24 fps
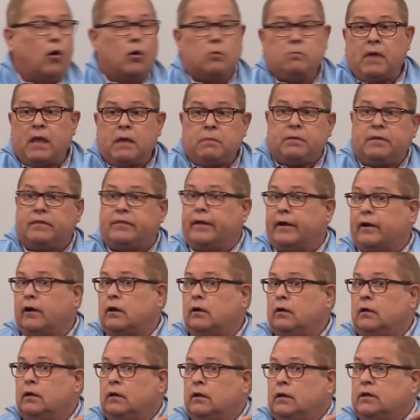Or maybe
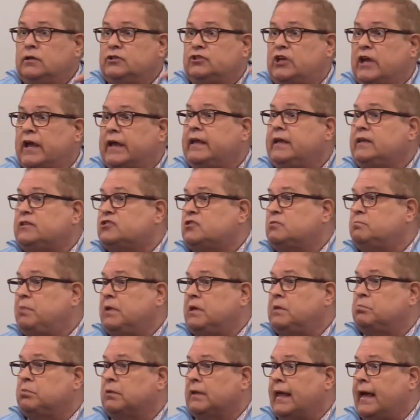they're checking some
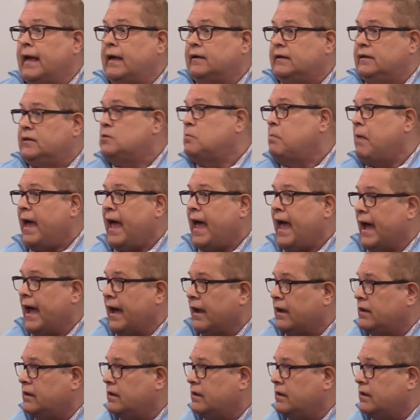people out in the back.